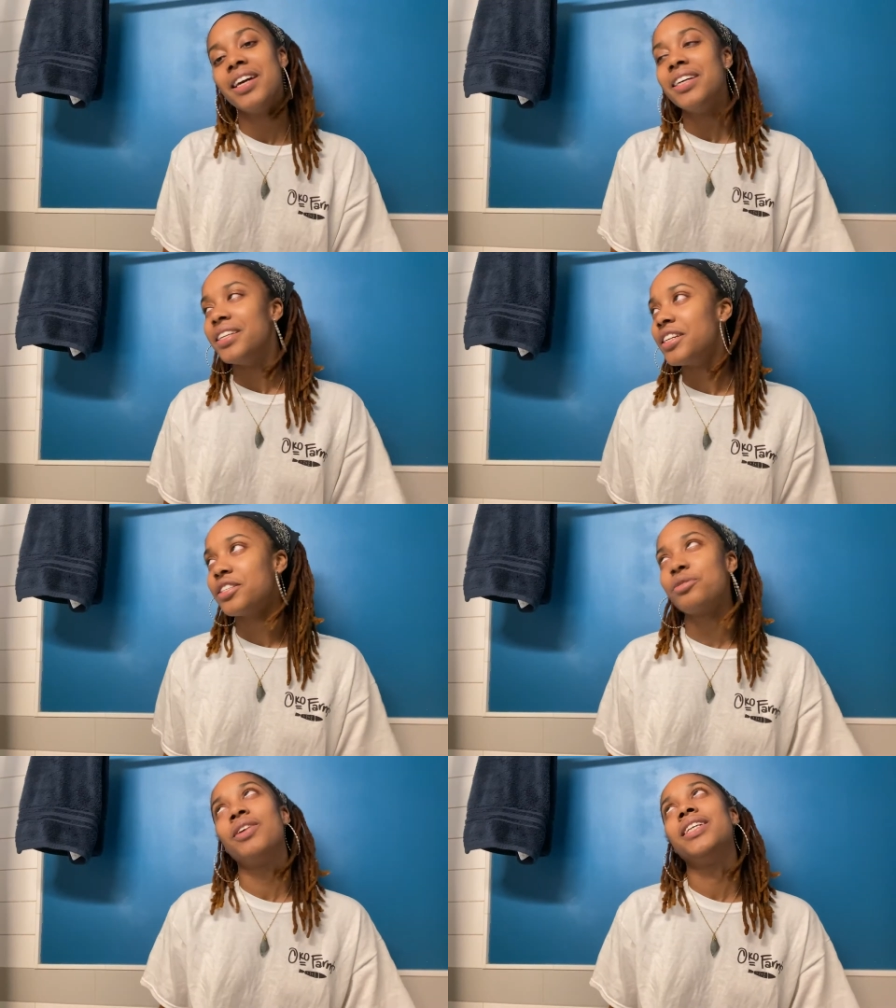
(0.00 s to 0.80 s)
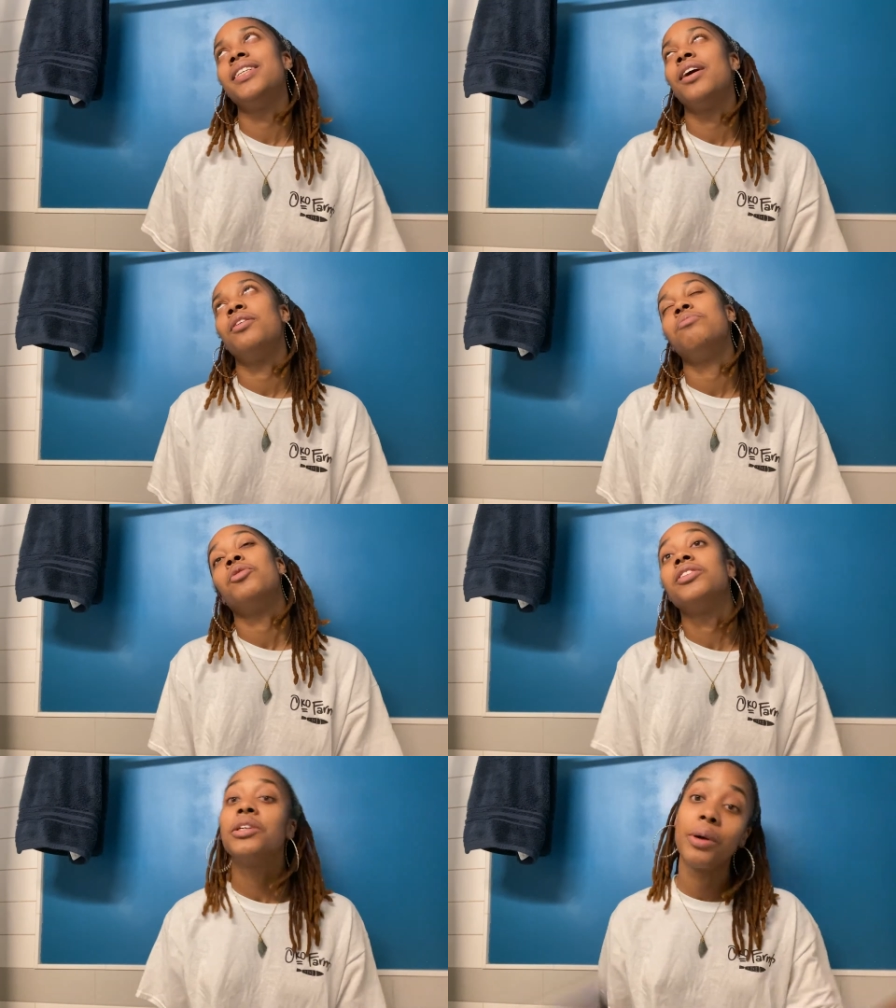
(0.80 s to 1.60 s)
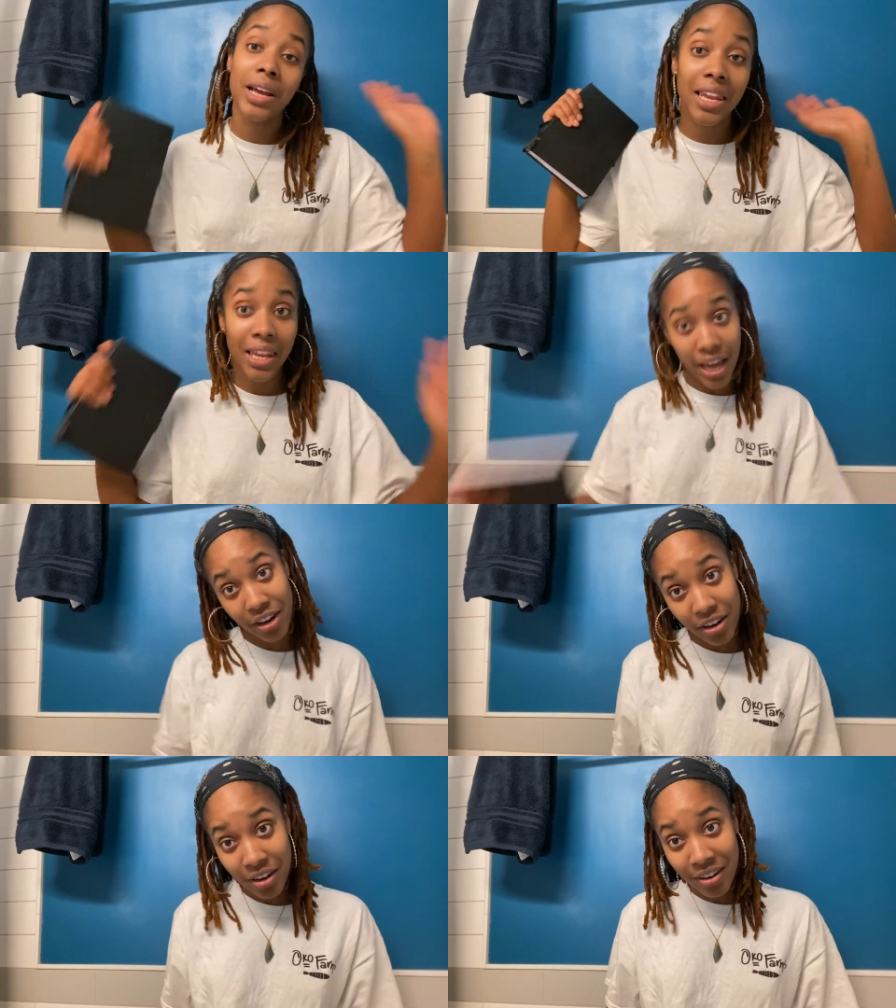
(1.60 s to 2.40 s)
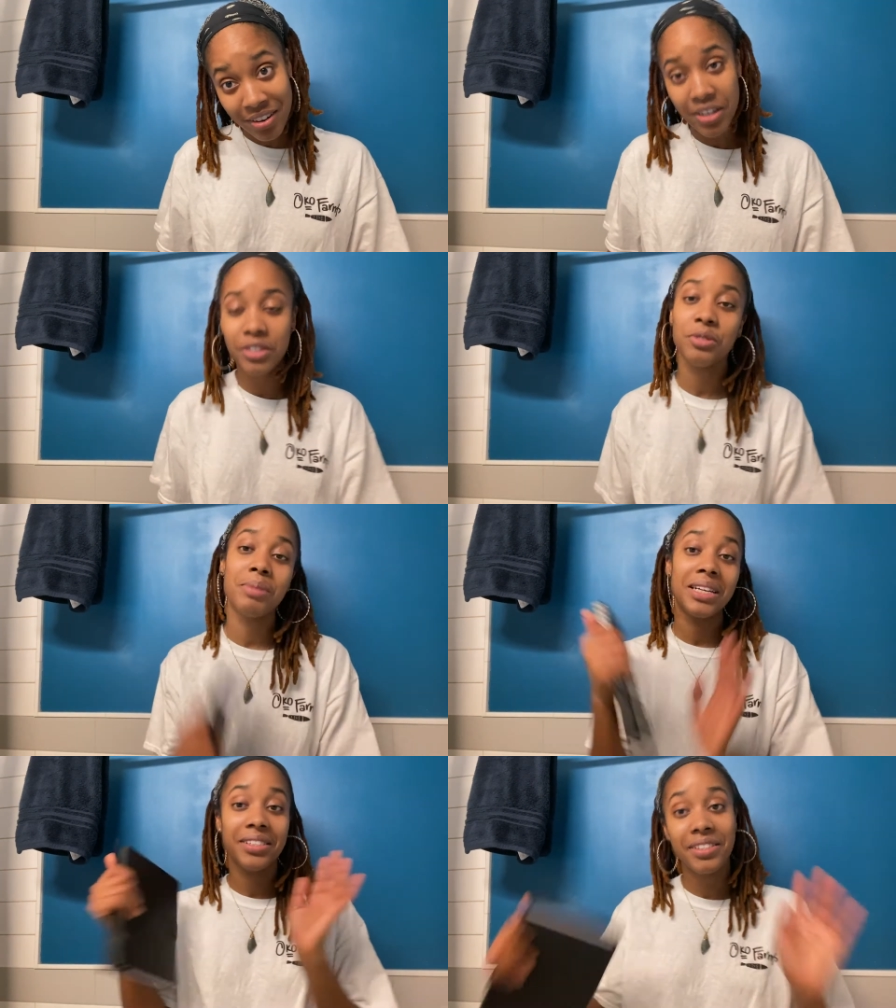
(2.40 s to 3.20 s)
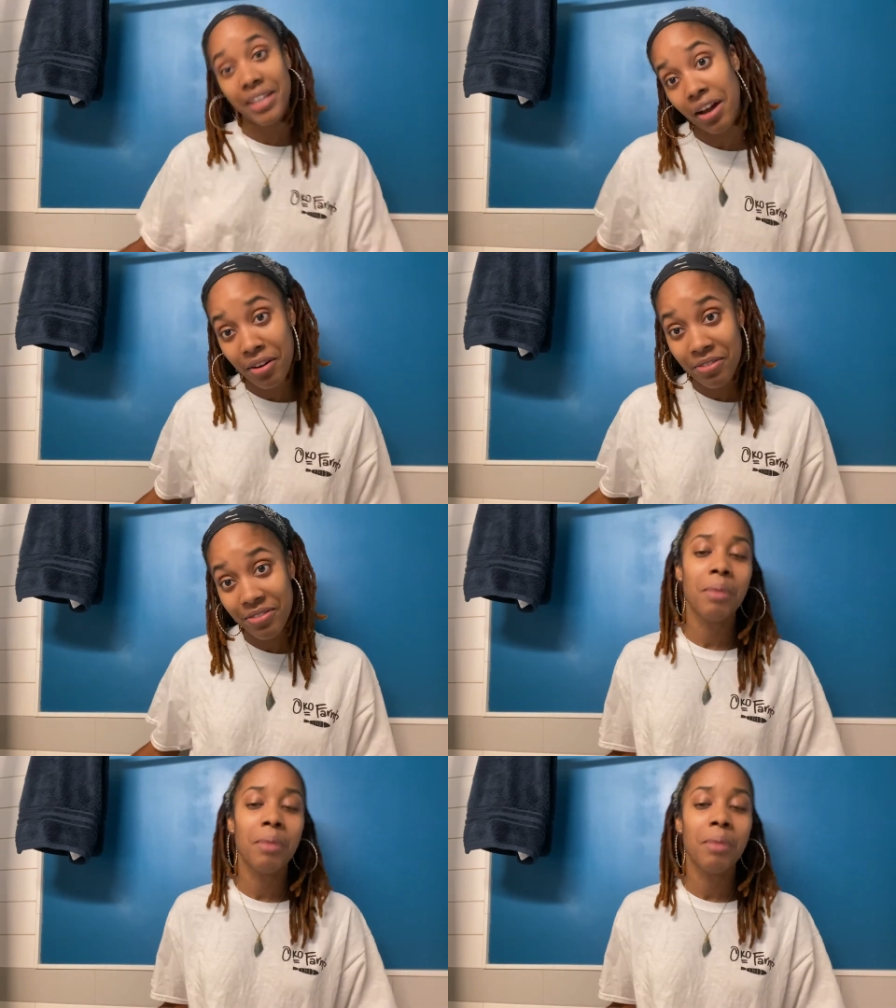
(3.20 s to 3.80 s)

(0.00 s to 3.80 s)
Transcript: Needed to write down more so a letter to myself.